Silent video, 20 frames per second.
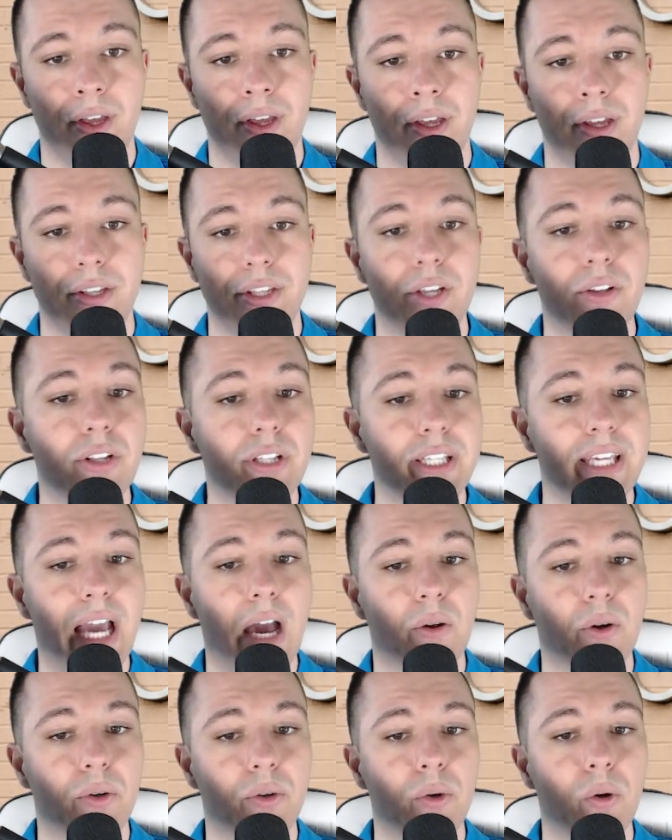You'll
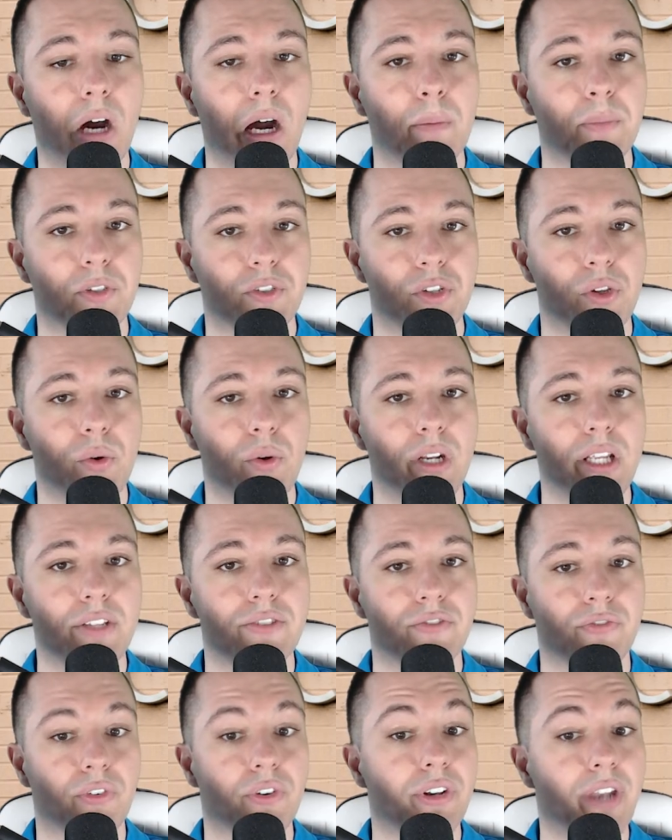encounter new opportunities
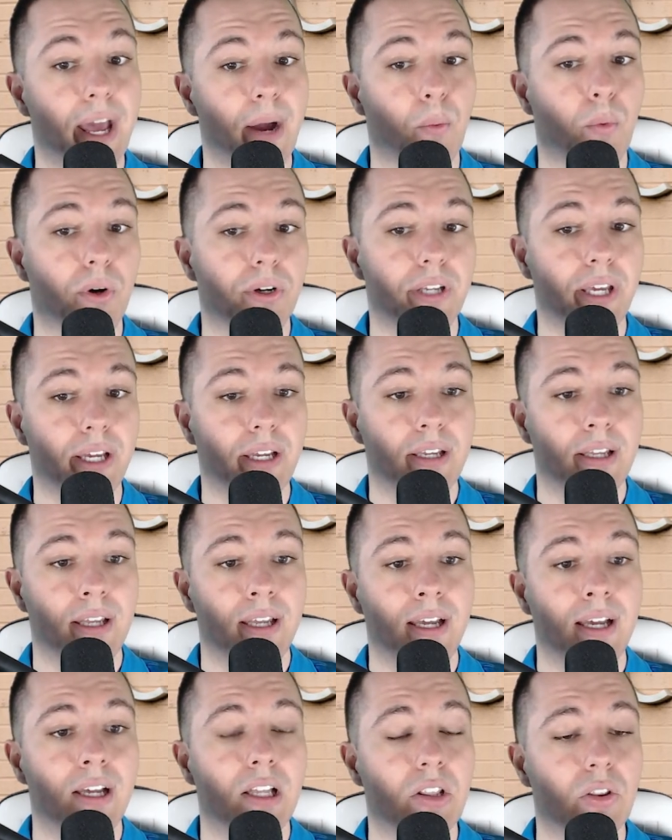for networking,
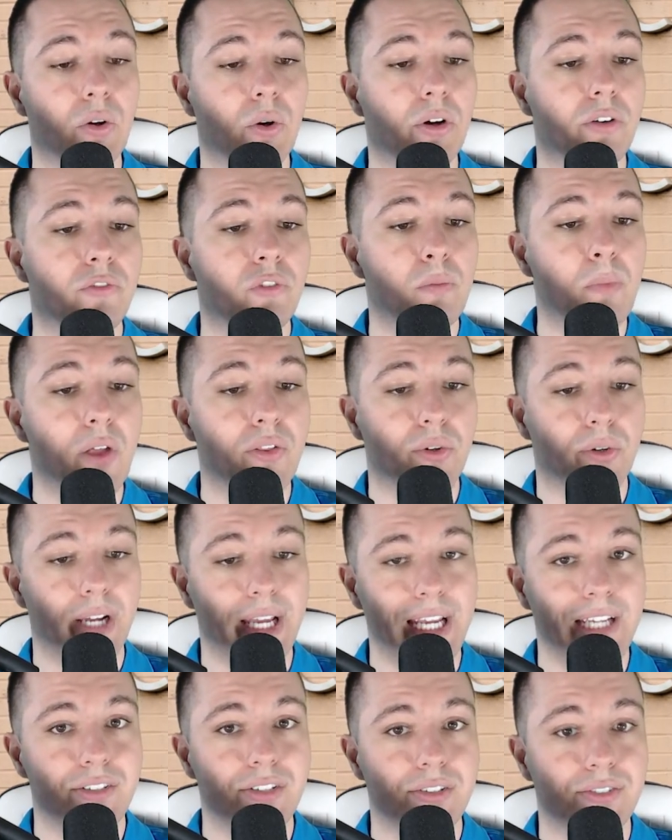learn from other
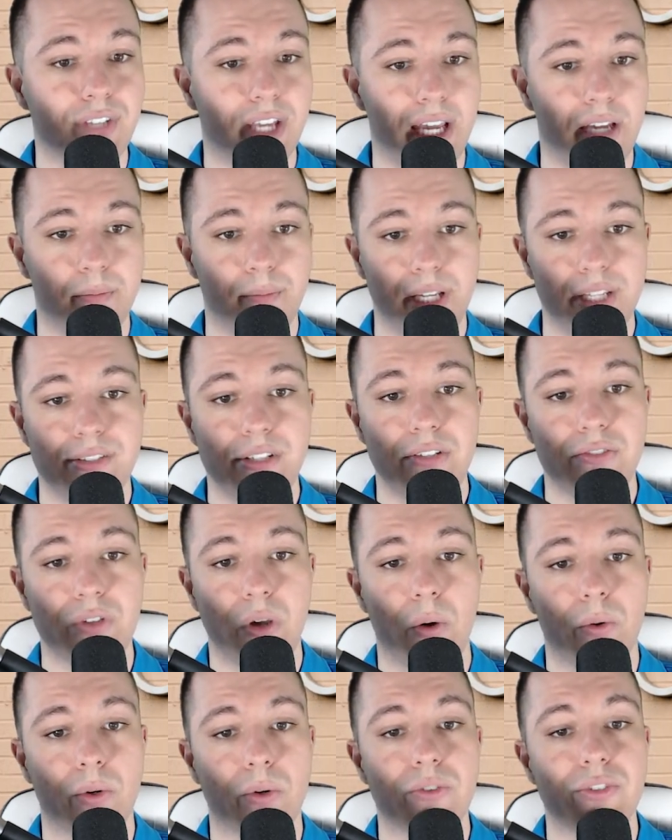agents and business
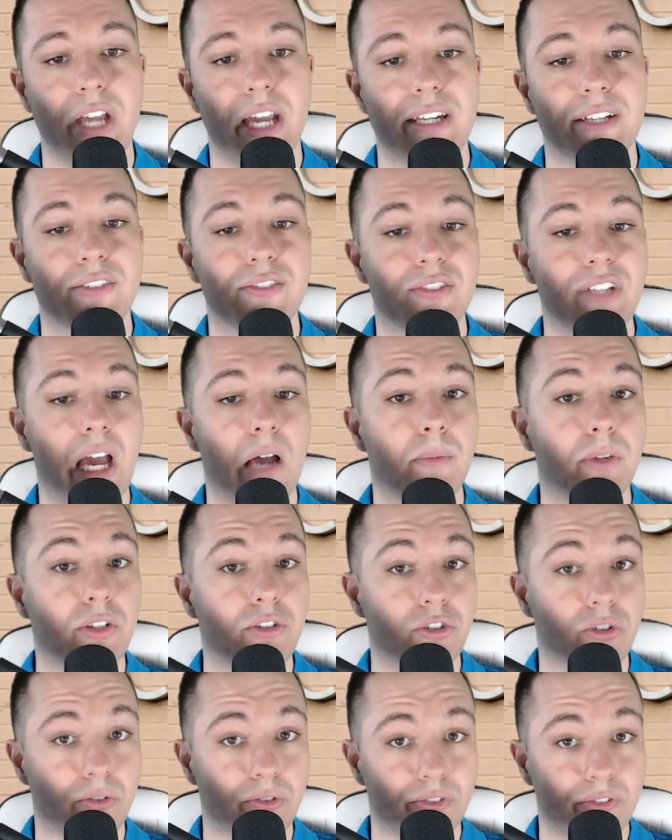owners, and establish
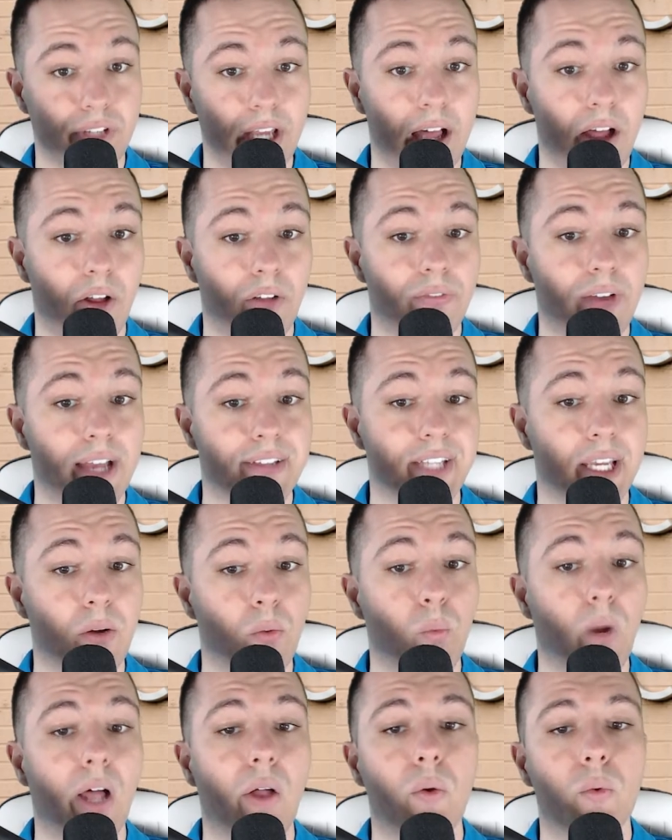yourself as a
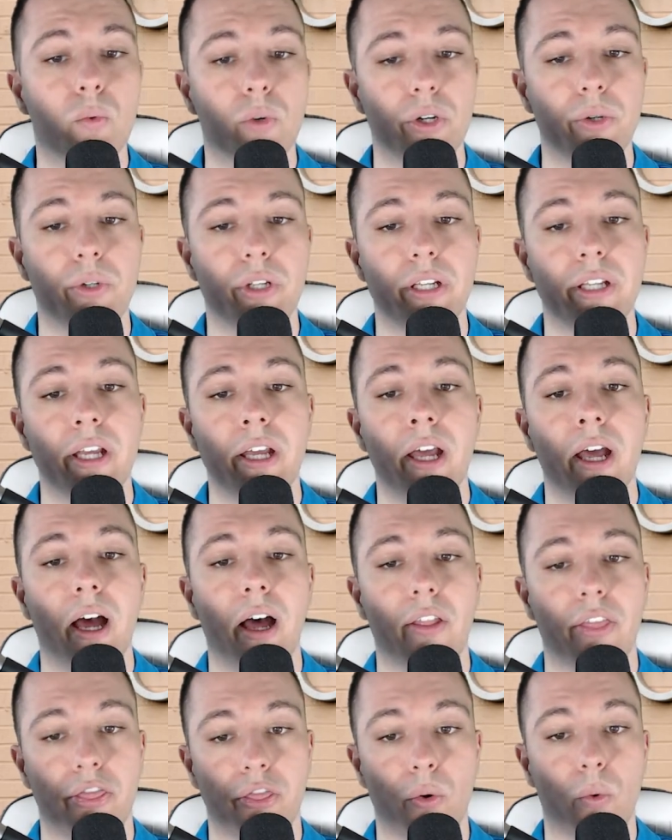well-rooted,
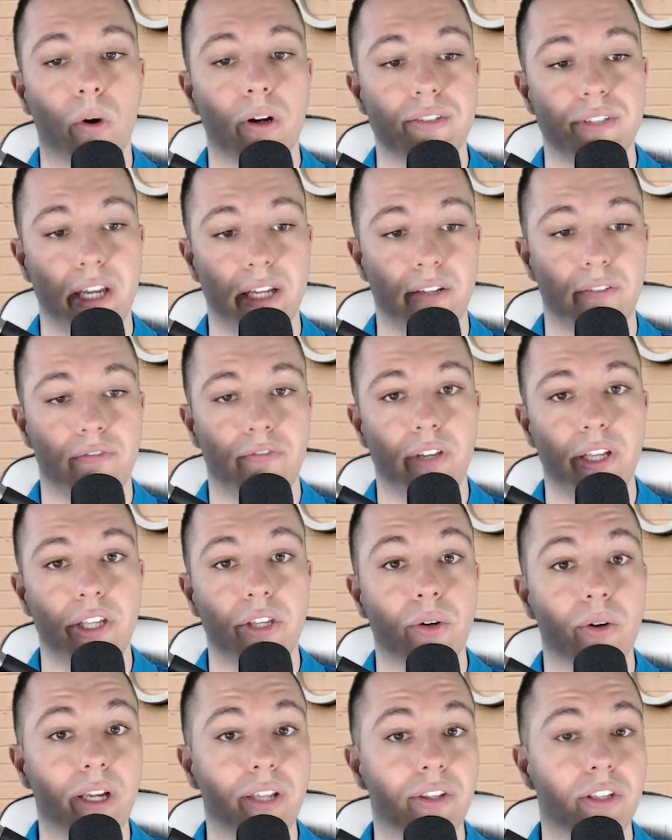authoritative figure
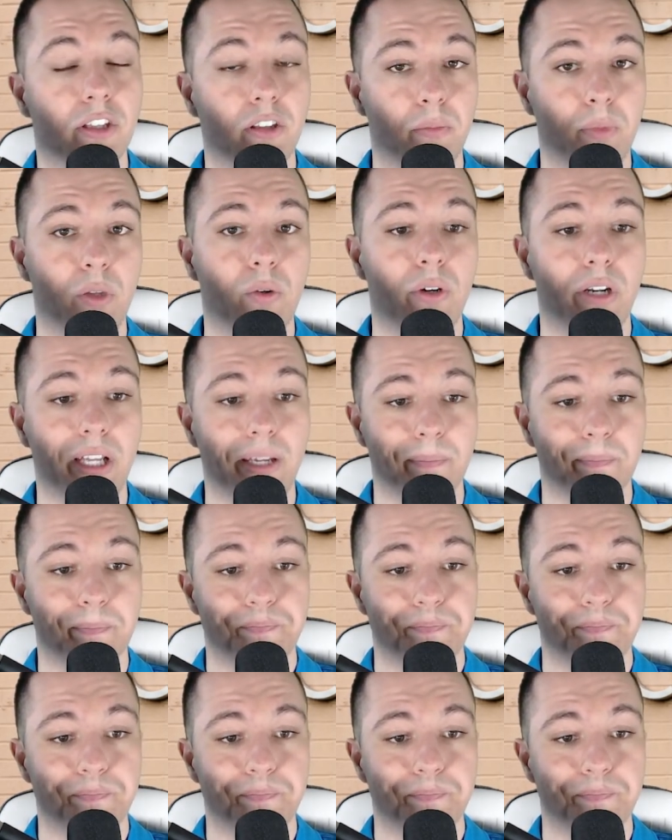in the community.